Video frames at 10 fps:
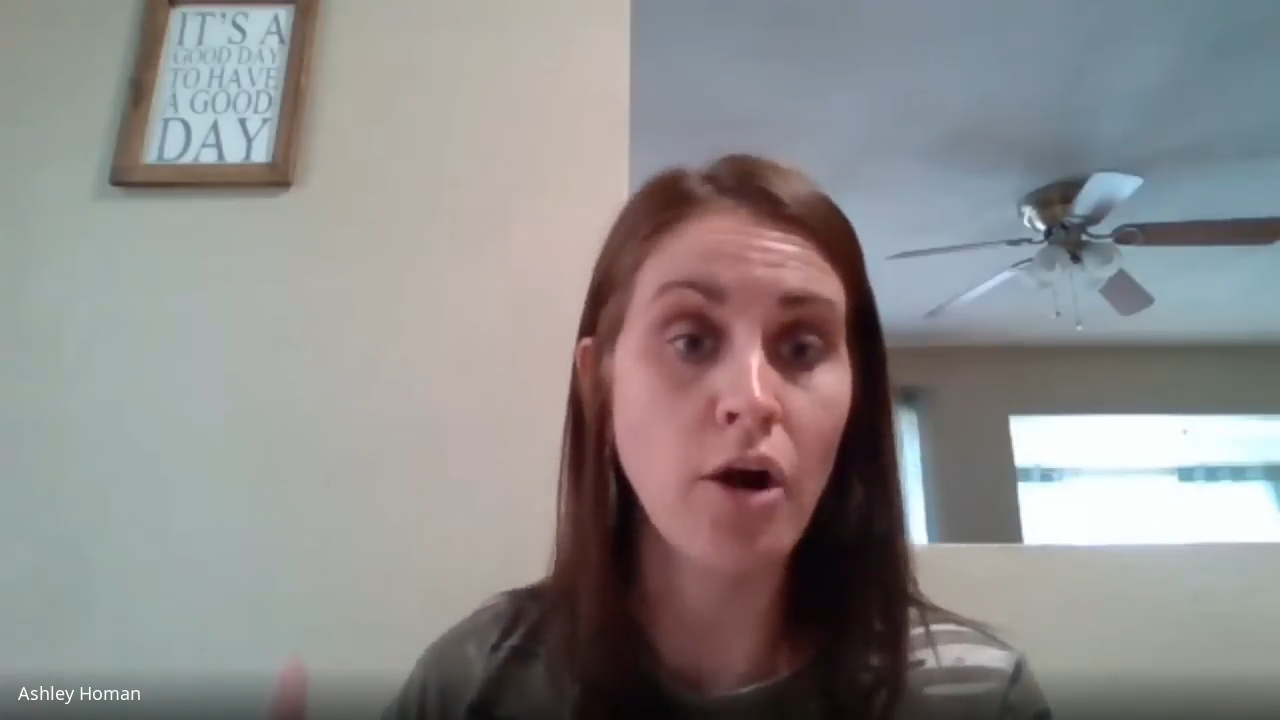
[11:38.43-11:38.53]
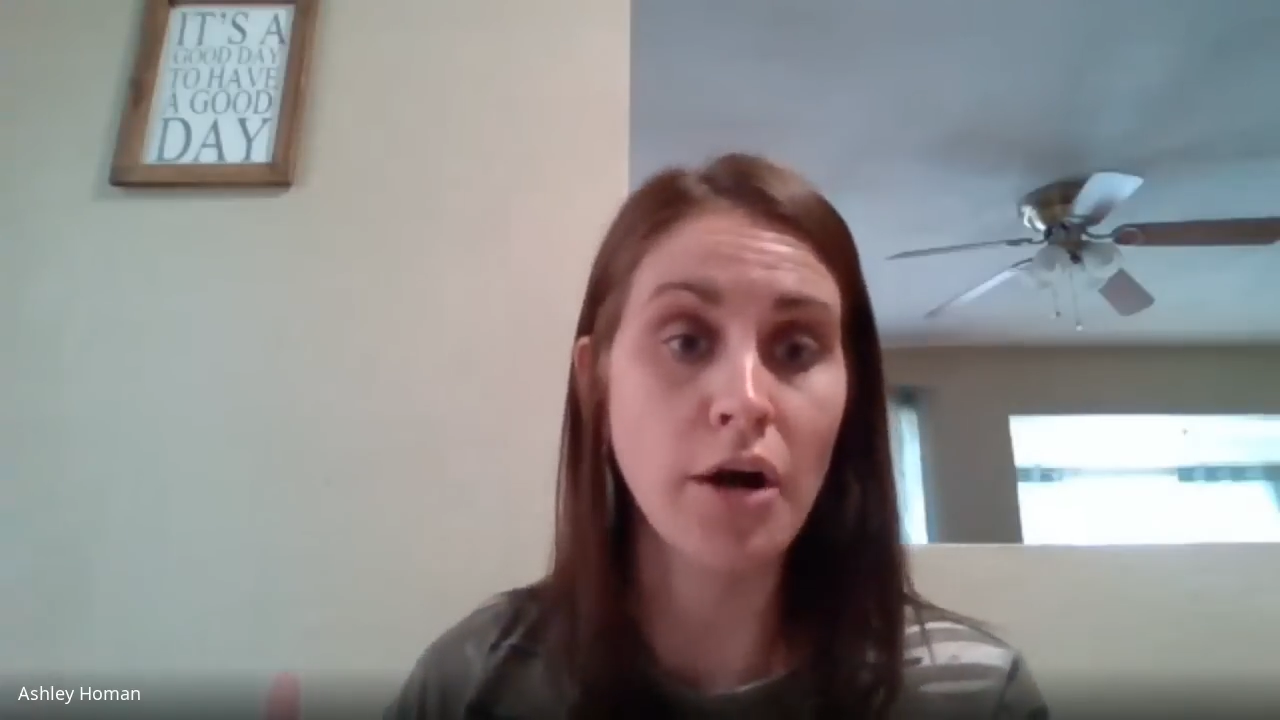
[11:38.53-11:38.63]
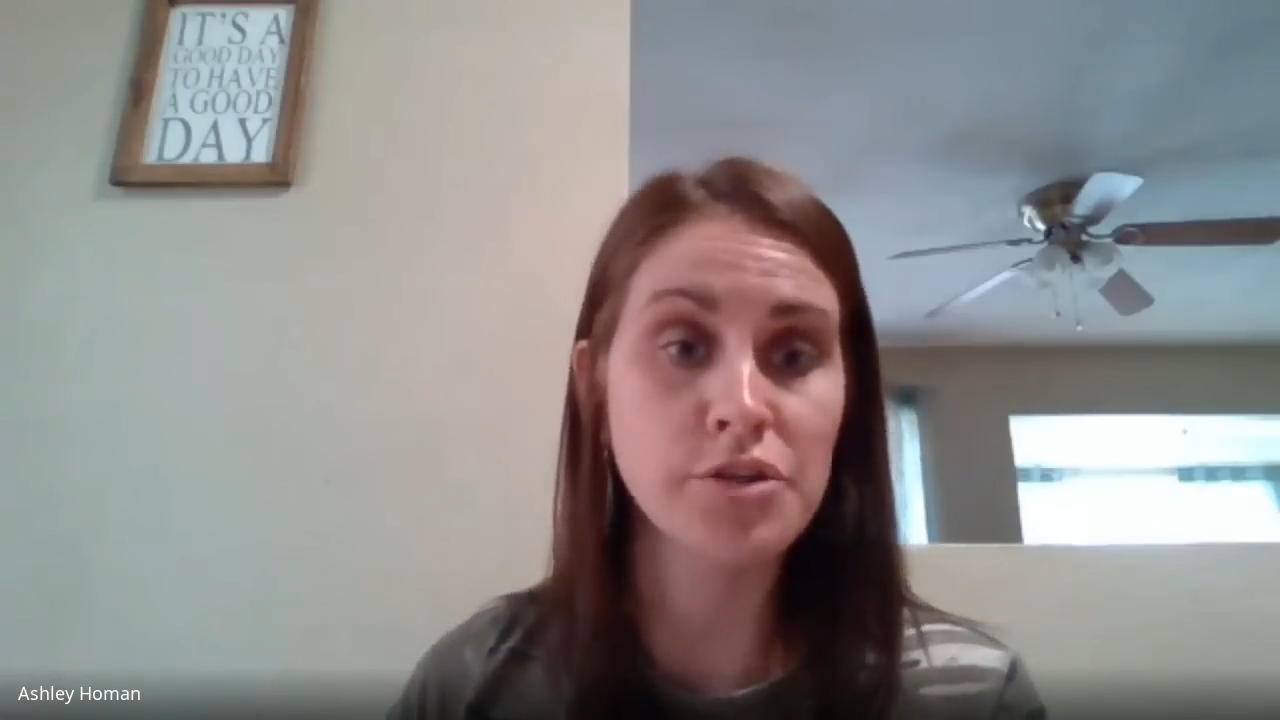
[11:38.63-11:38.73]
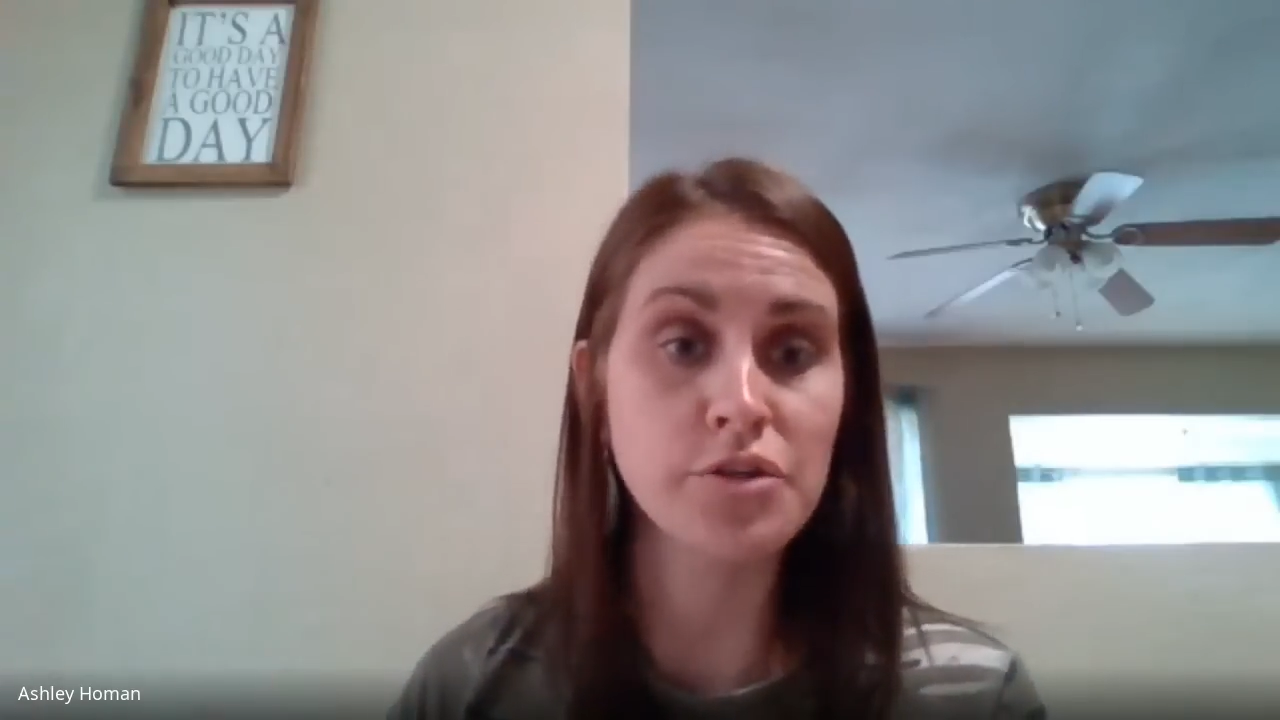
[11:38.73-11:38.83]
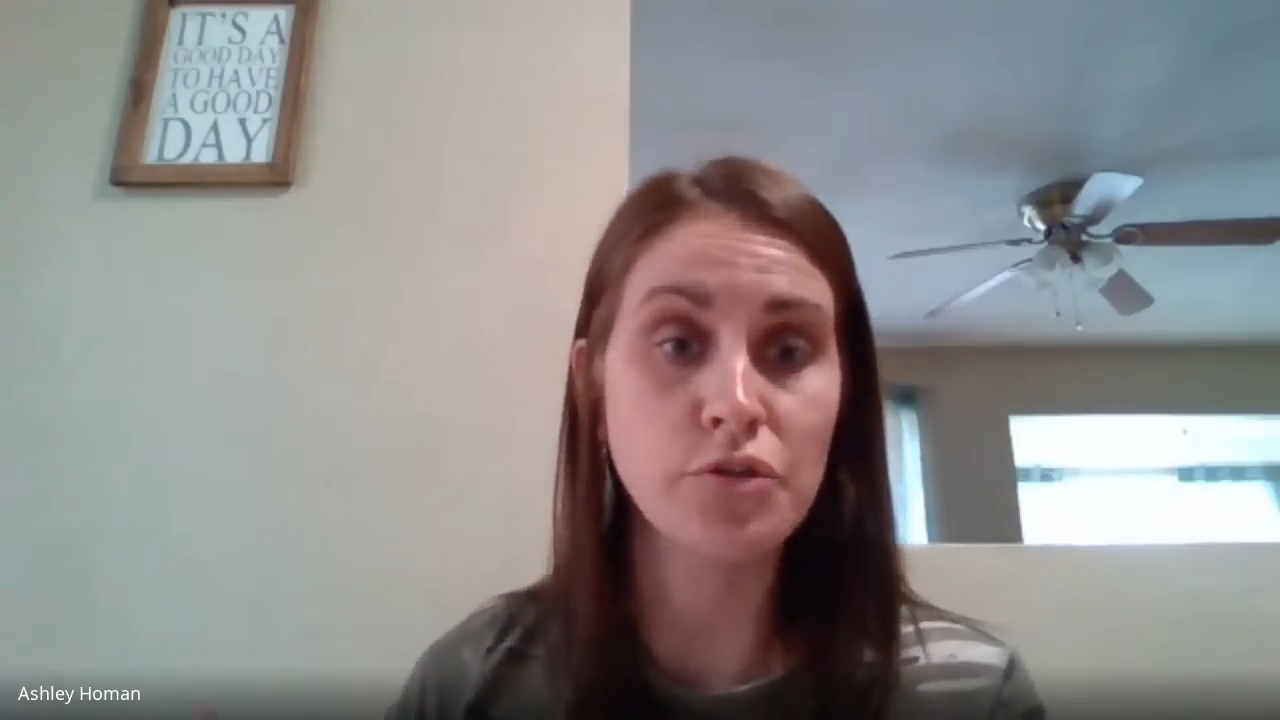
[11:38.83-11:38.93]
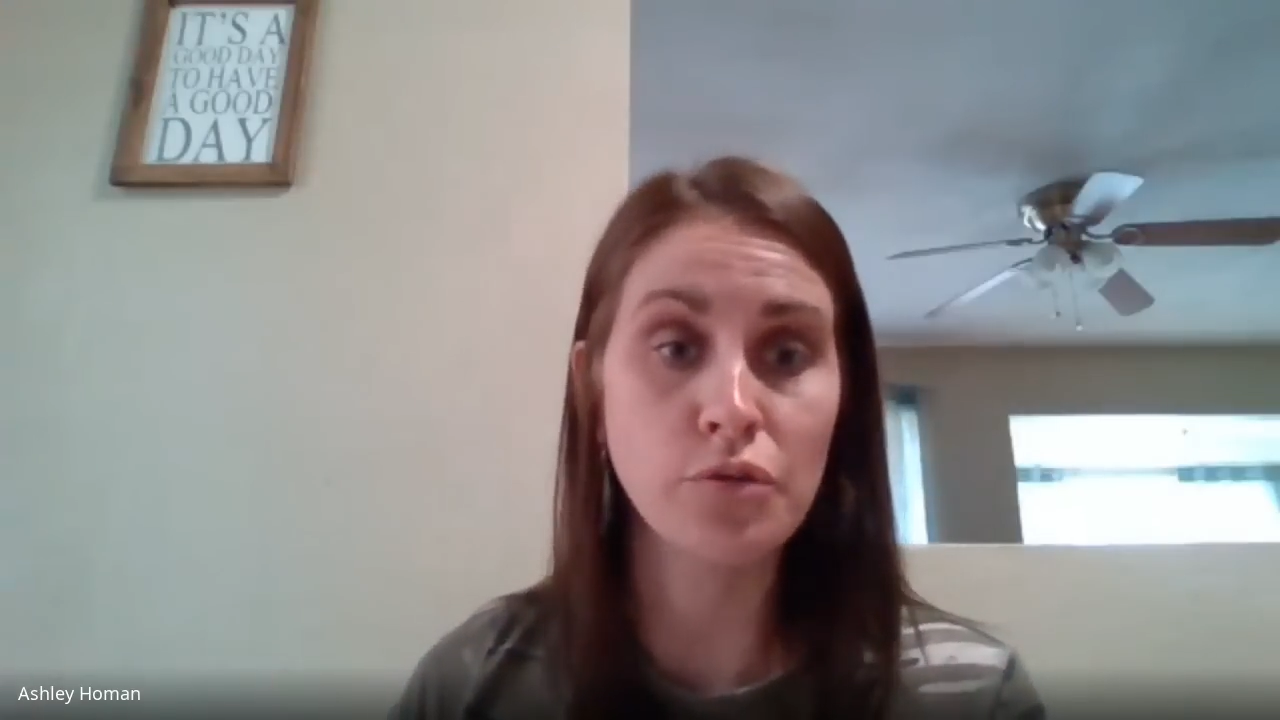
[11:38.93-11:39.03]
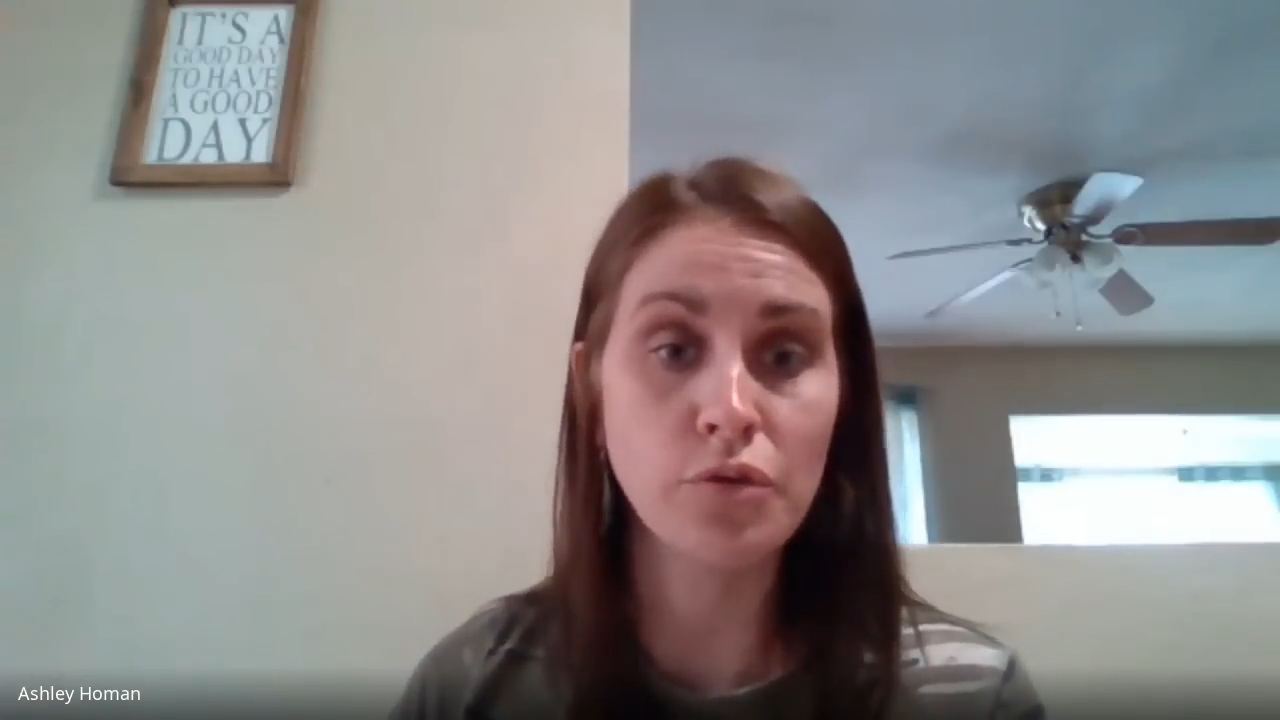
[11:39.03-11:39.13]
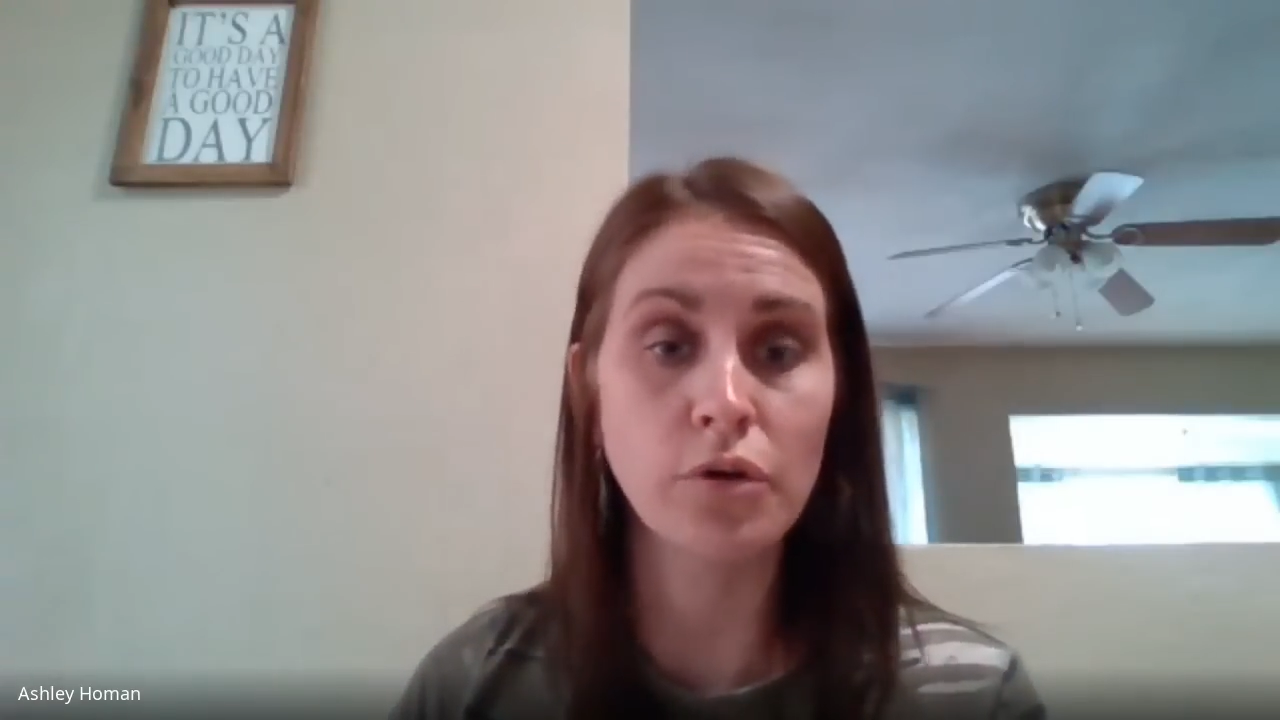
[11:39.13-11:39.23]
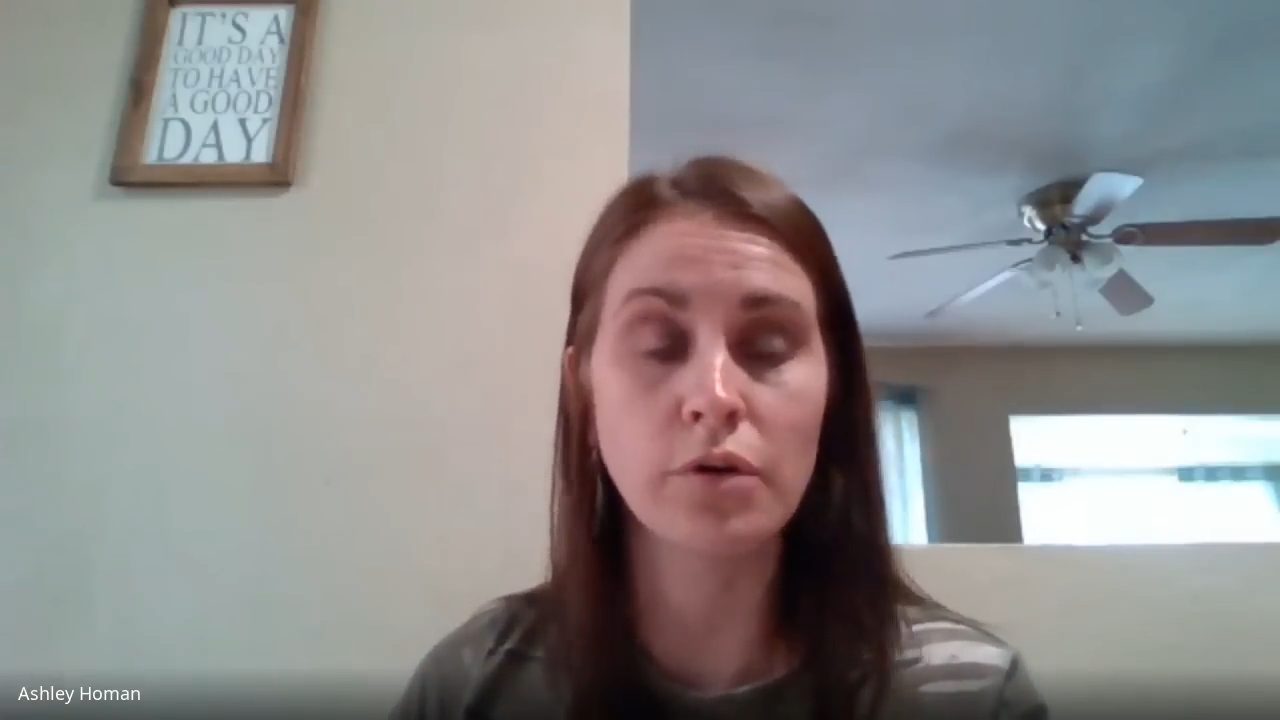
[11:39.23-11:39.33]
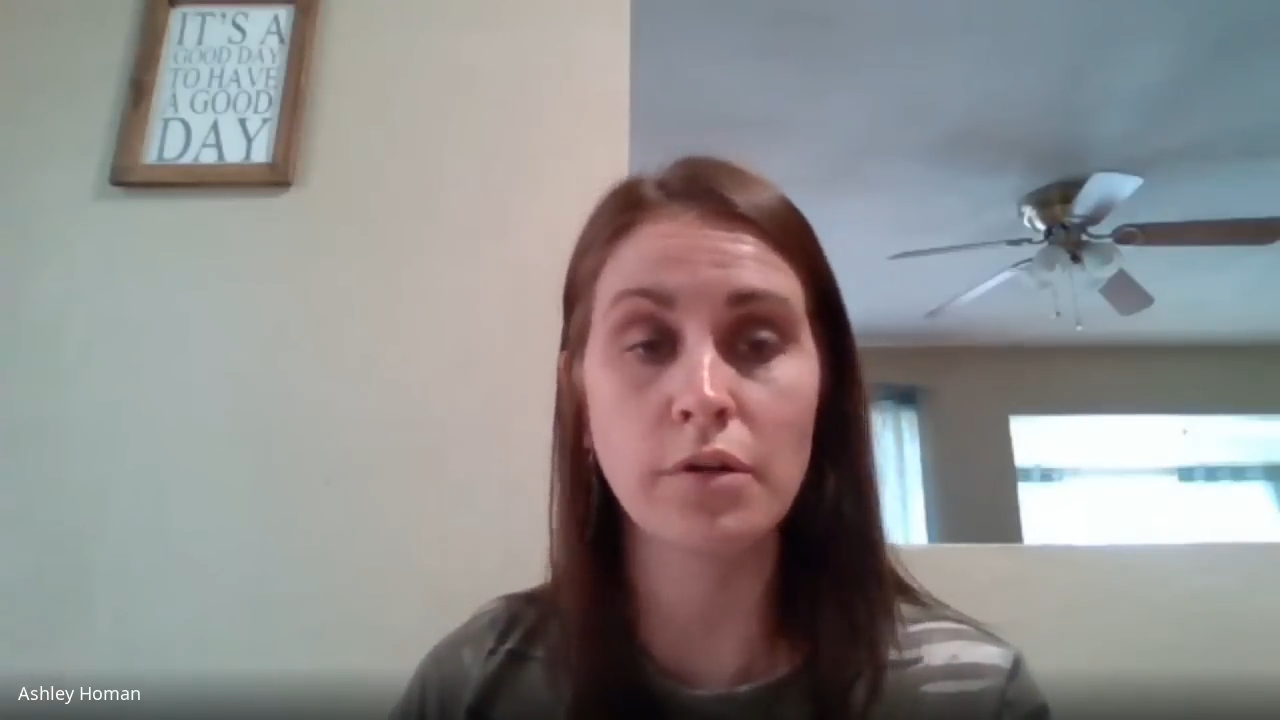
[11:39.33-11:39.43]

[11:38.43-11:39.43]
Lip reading: onto Google